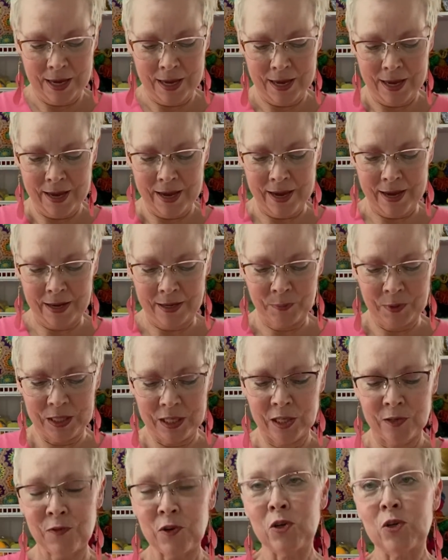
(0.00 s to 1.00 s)
But
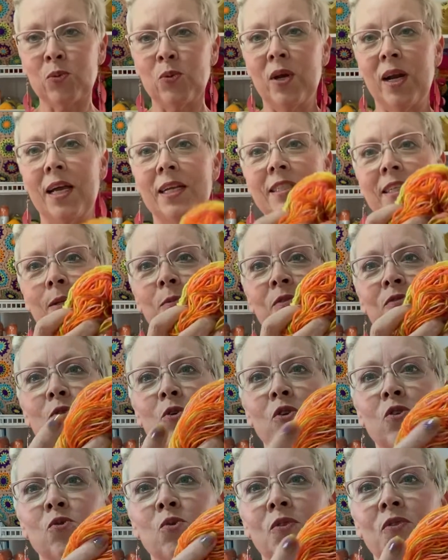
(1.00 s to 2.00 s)
this first one I did before
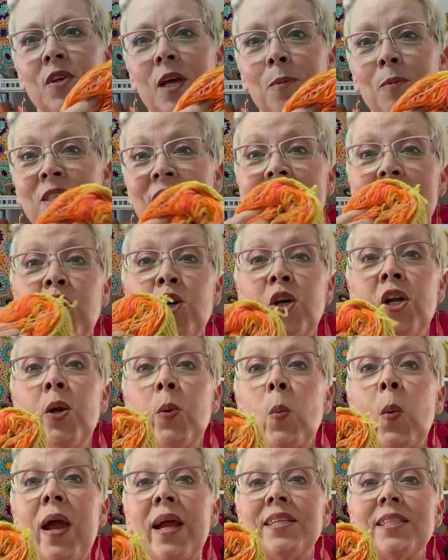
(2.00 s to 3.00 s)
the Swift came because I
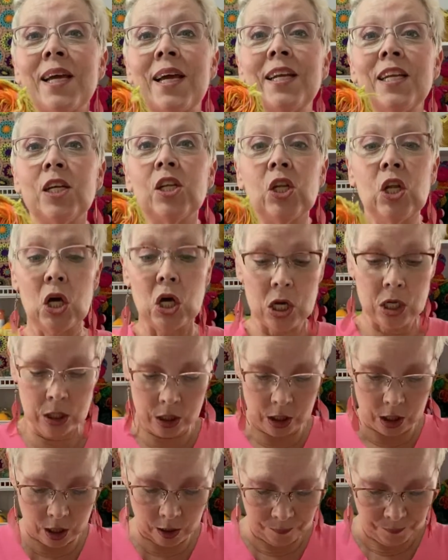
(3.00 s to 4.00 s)
couldn't wait any
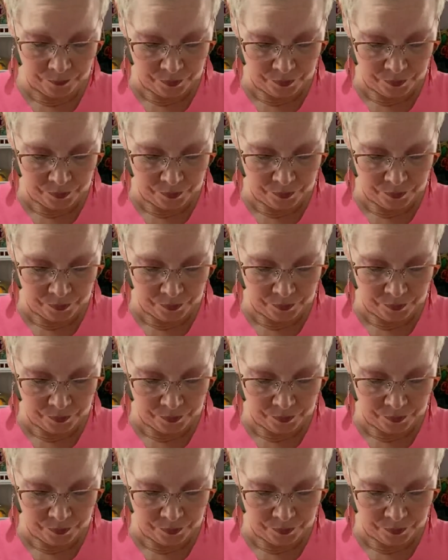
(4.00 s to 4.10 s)
longer.